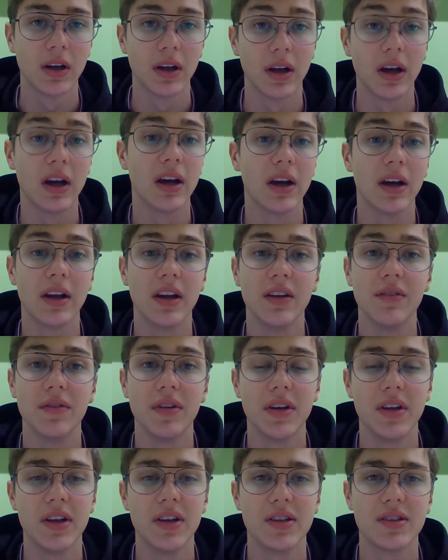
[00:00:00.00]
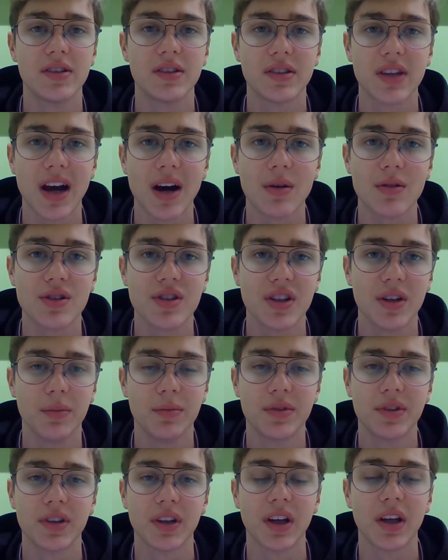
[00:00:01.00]
live in these
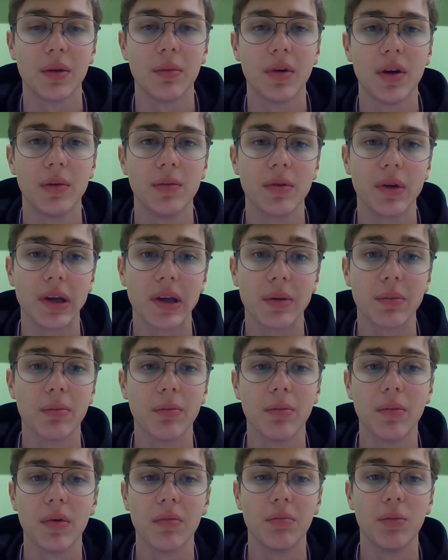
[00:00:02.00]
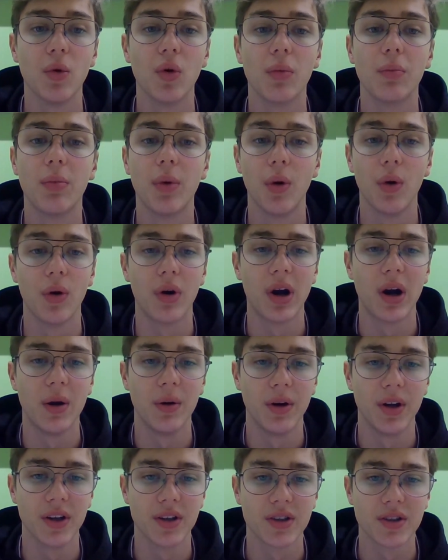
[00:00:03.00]
townships and maybe more poor
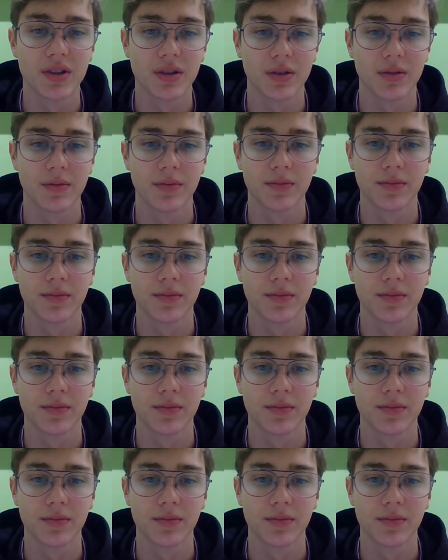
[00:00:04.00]
areas.